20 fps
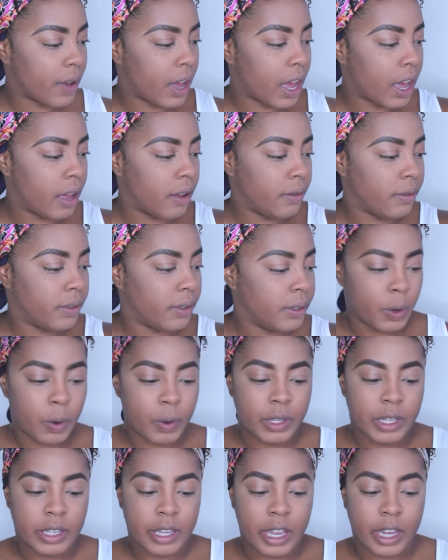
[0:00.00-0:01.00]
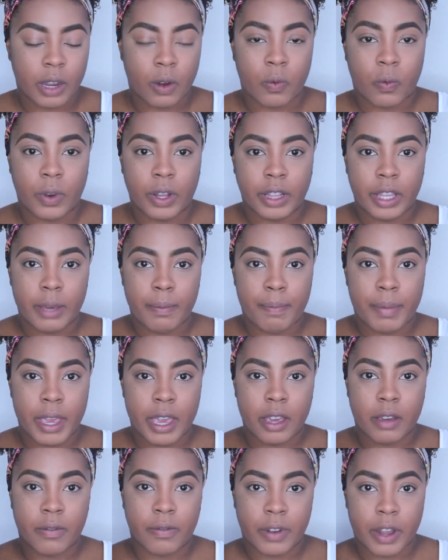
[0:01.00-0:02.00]
I'm going to take a really
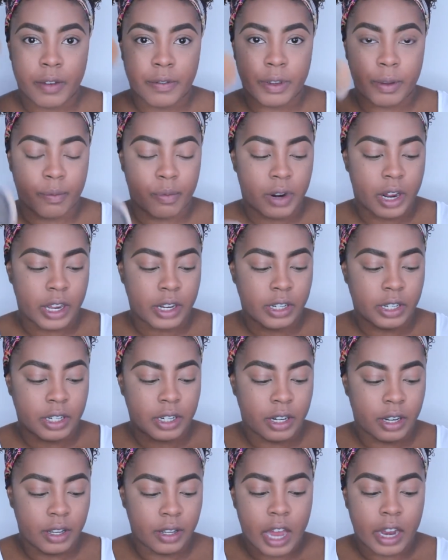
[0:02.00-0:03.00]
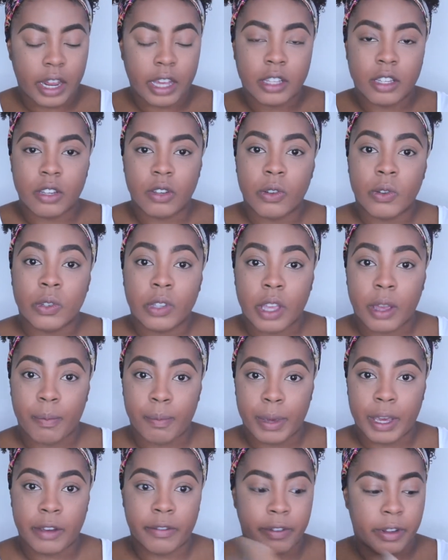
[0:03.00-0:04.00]
big fluffy brush. I like to use a
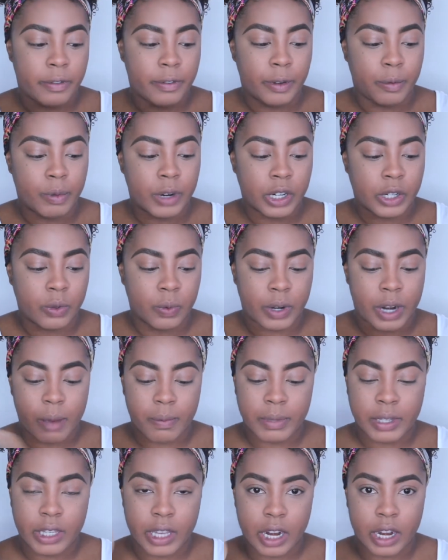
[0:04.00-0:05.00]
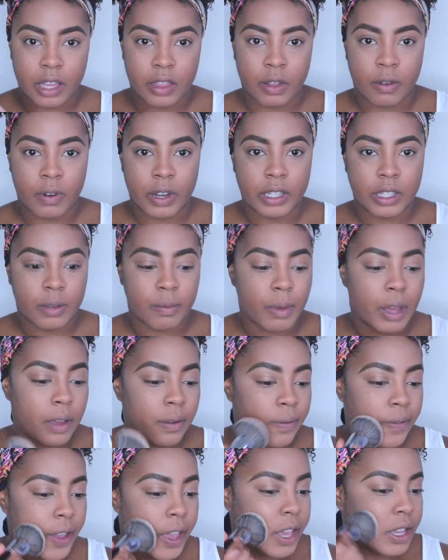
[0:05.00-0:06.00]
big fluffy brush when I'm setting the rest of my
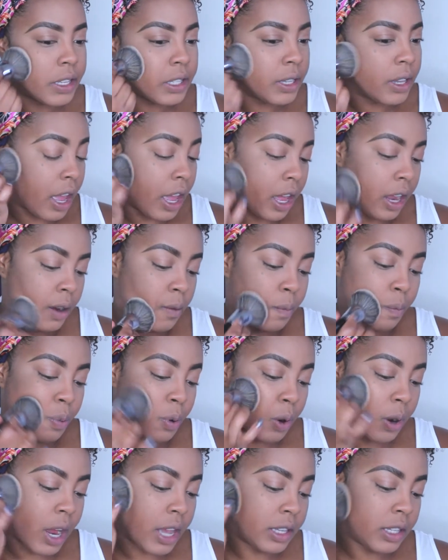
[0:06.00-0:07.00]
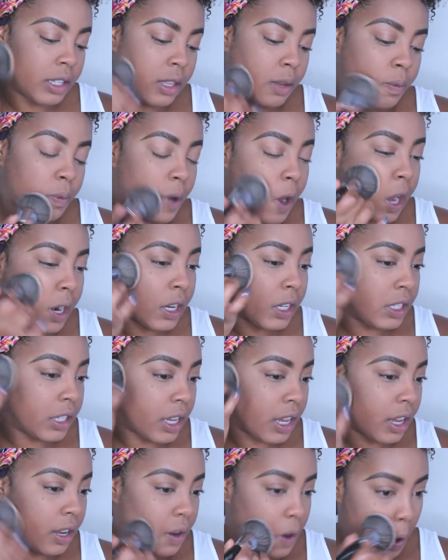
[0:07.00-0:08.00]
face and press the product
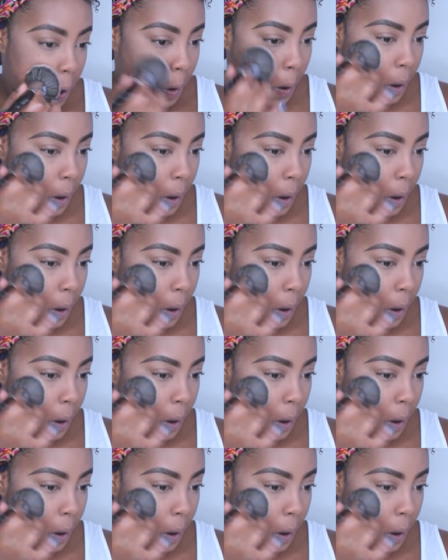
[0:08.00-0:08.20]
in,